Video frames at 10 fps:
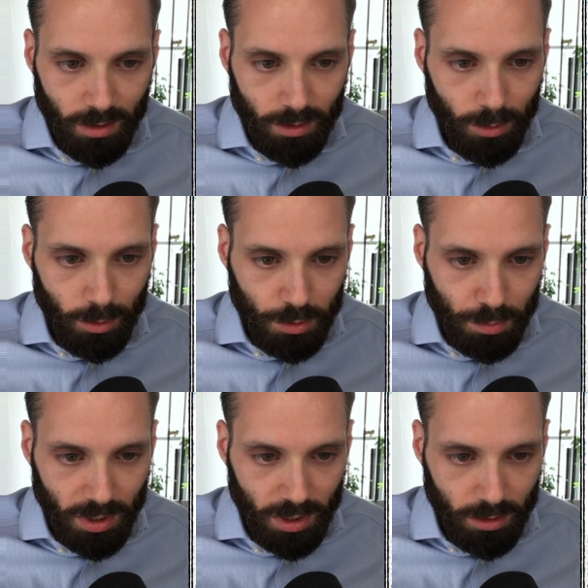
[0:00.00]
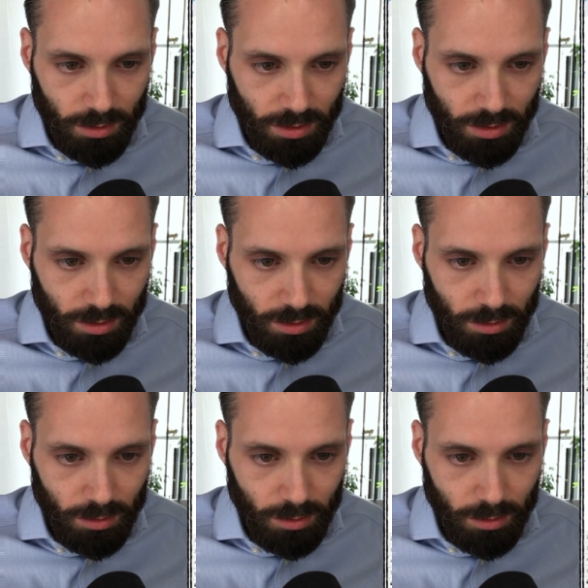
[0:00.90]
no spouse,
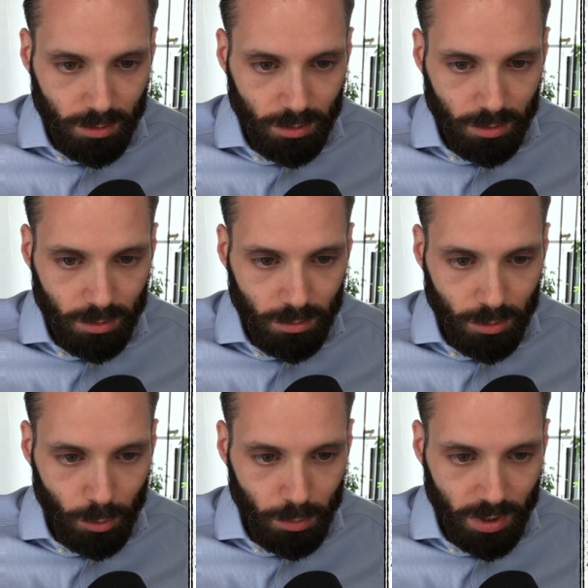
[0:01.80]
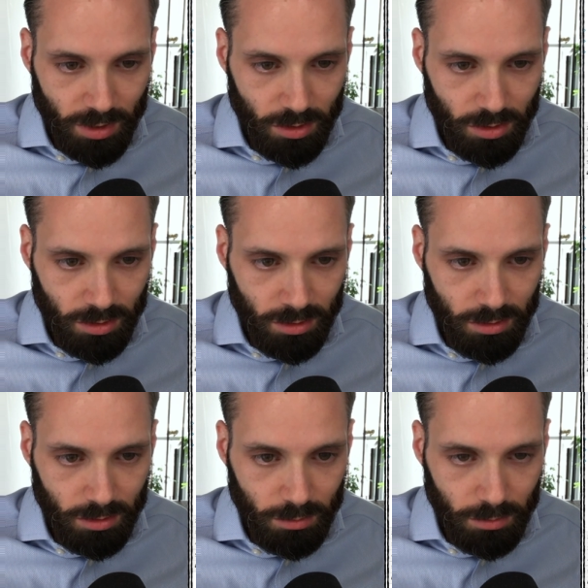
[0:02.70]
no pension
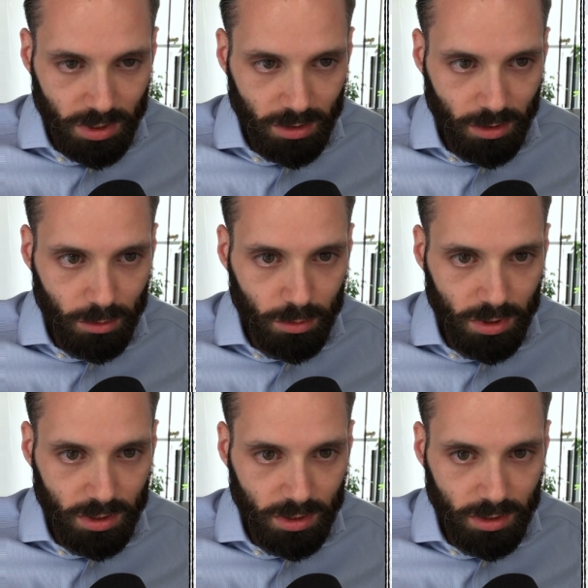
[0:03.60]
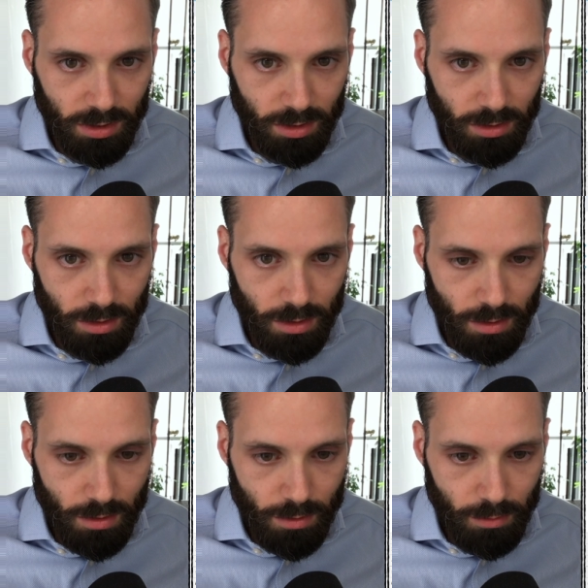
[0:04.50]
included in
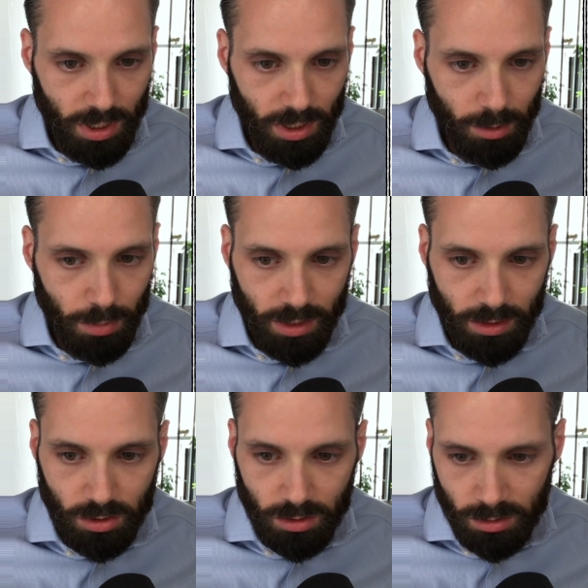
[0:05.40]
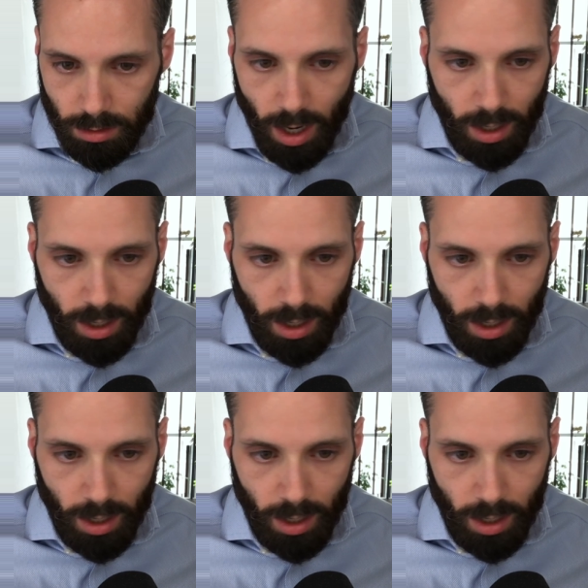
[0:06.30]
3 pension.